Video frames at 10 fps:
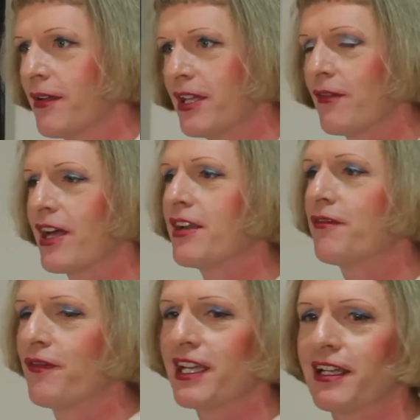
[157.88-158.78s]
they
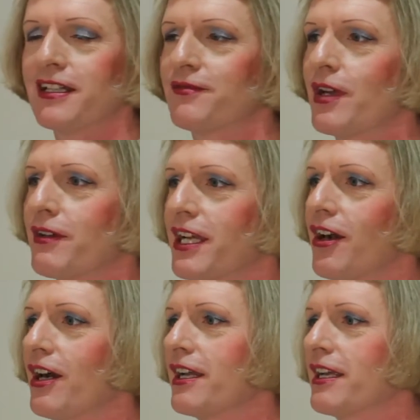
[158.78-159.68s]
figured very
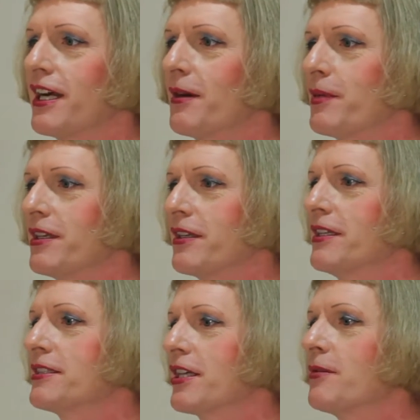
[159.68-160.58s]
highly up
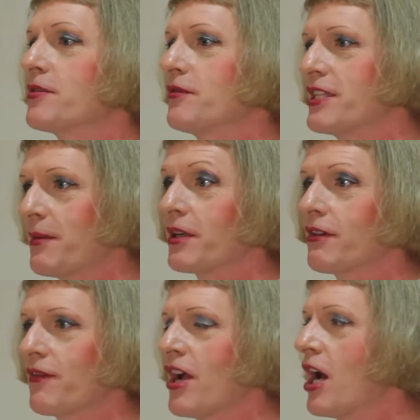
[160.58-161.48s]
in terms of
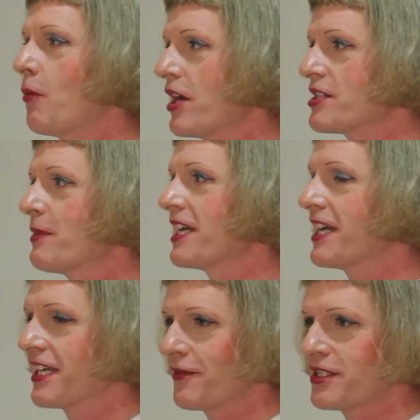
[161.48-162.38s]
demographic. I wanted to make it
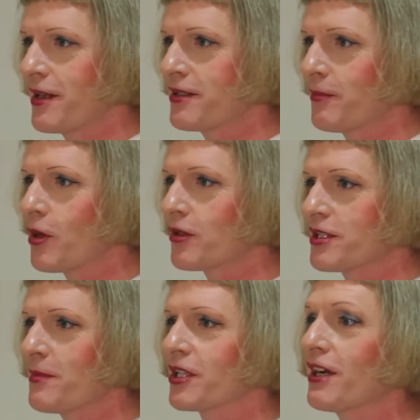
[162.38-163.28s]
a kind of
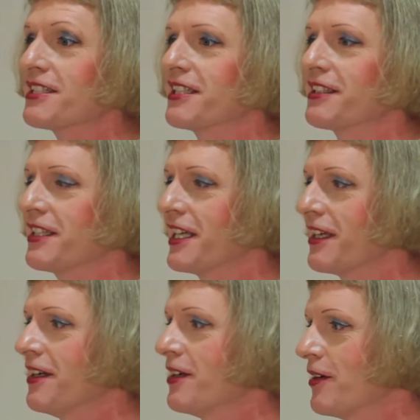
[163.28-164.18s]
democratic thing
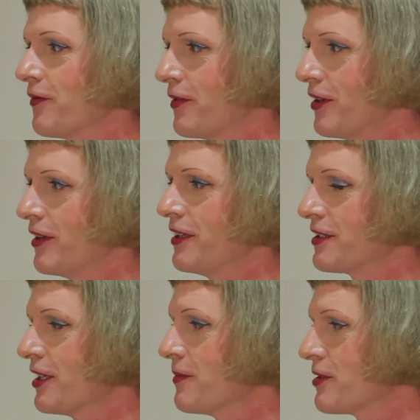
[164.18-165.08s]
in
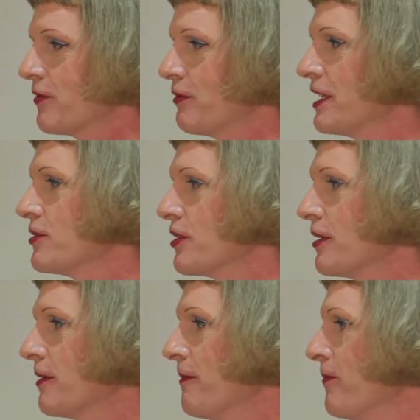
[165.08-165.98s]
terms of
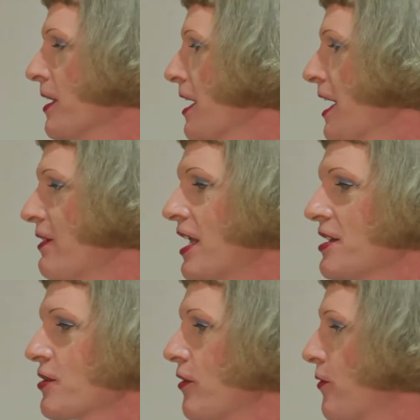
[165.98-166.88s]
religion, and then I
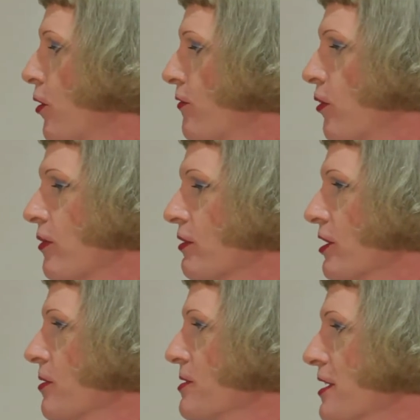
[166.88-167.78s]
just sort of thought of all the
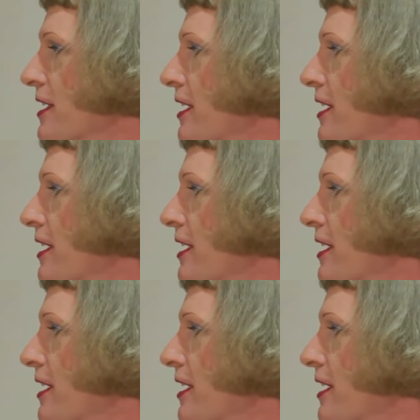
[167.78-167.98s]
groups that